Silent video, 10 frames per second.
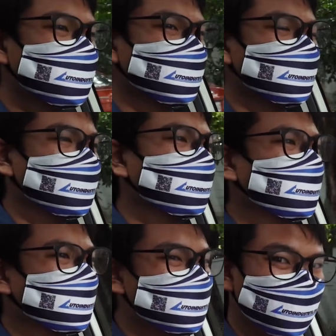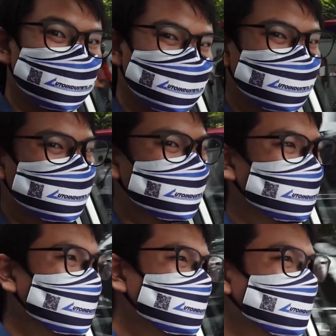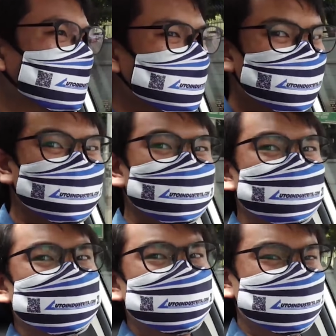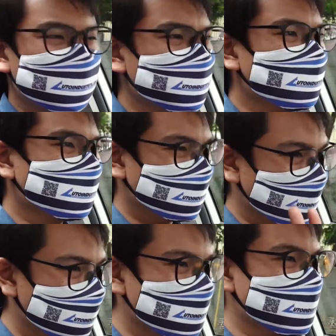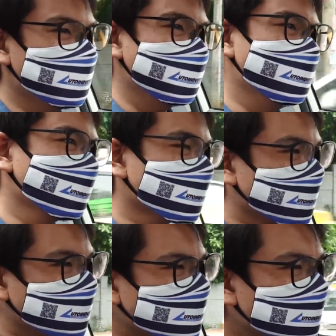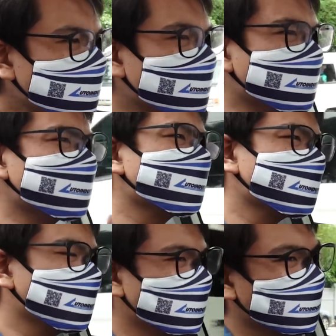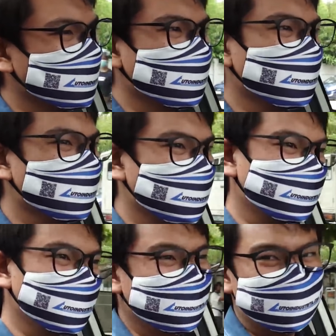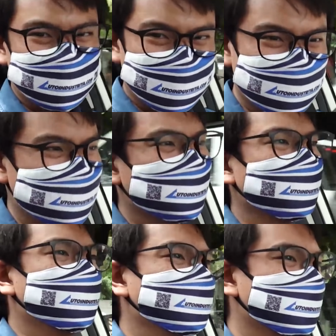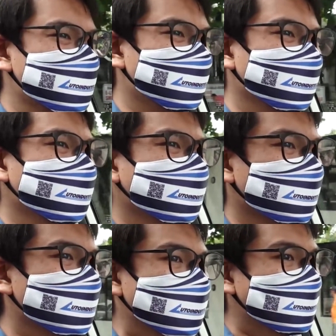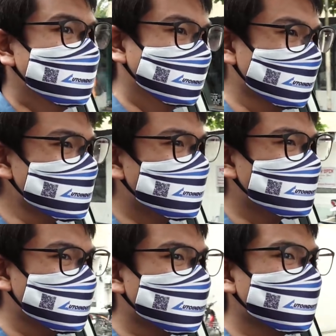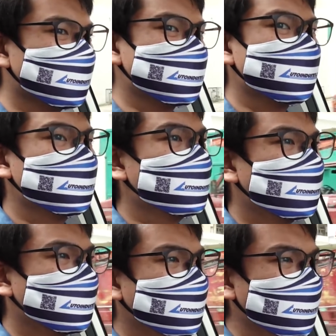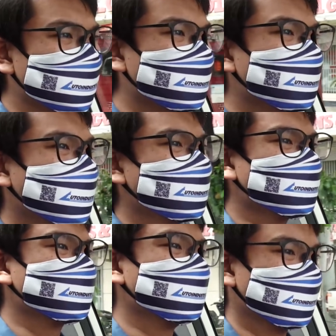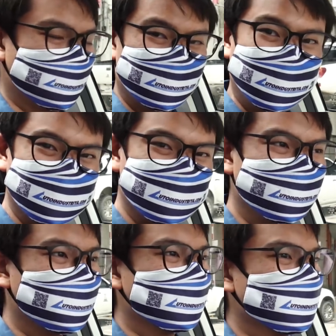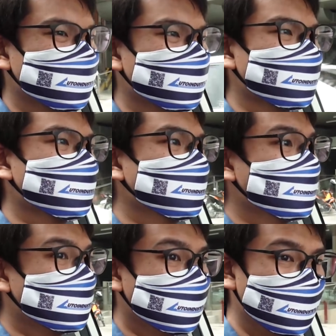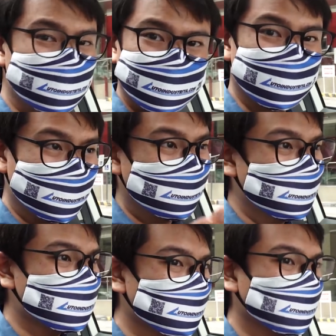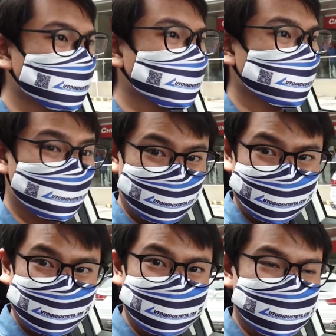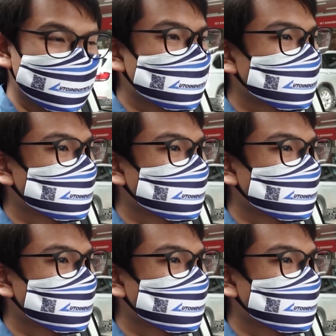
16 liters per 100 kilometers. So that's about mm, give or take about 15 to 16 kilometers per liter. And those figures are unimaginable in past Foresters. Now you could easily do it with this.